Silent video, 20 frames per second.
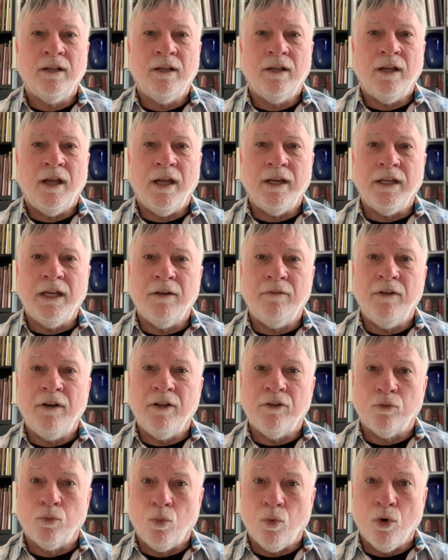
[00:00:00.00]
and given
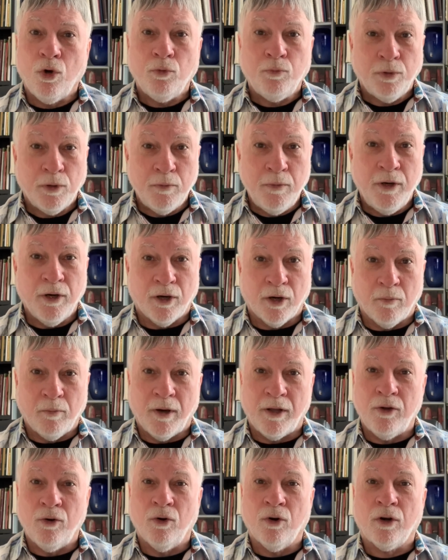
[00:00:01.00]
its world premiere by
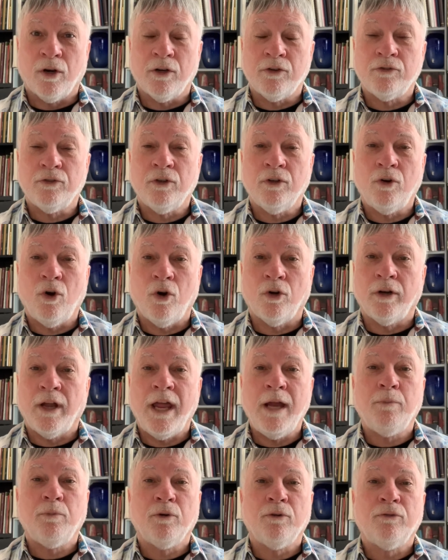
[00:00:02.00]
the orchestra on
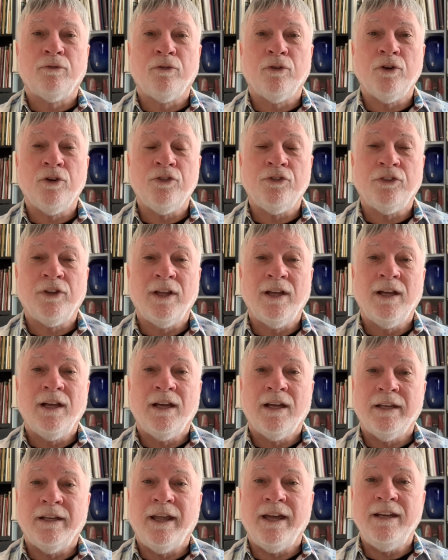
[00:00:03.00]
April 1st,
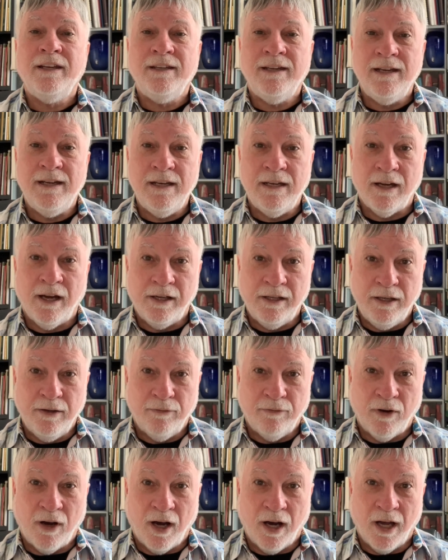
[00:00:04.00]

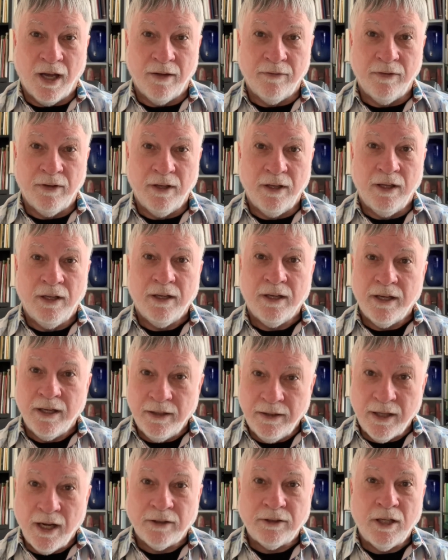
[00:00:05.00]
1995,
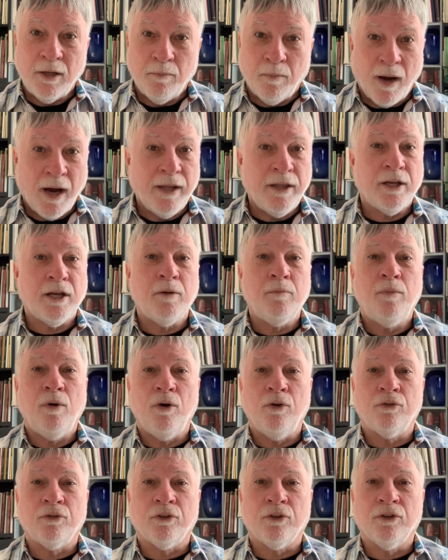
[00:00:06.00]
conducted by the
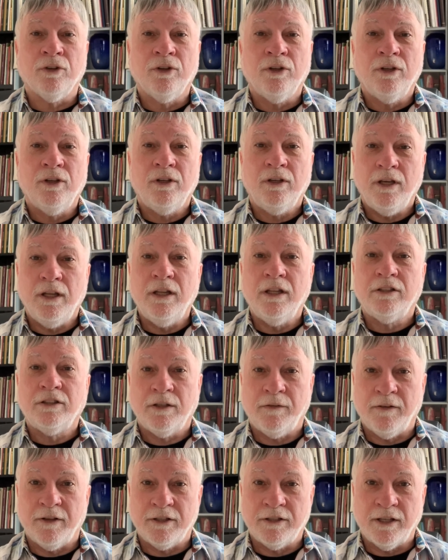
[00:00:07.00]
composer in the
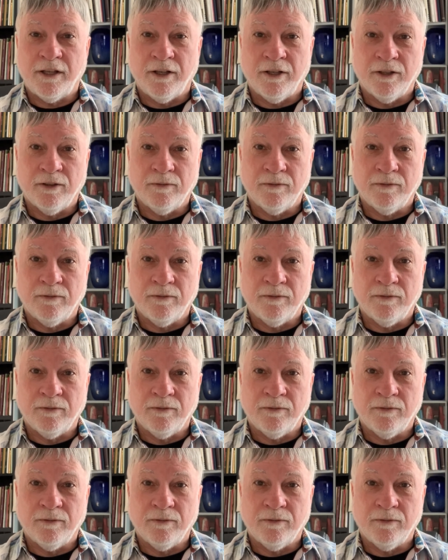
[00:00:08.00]
Civic Center.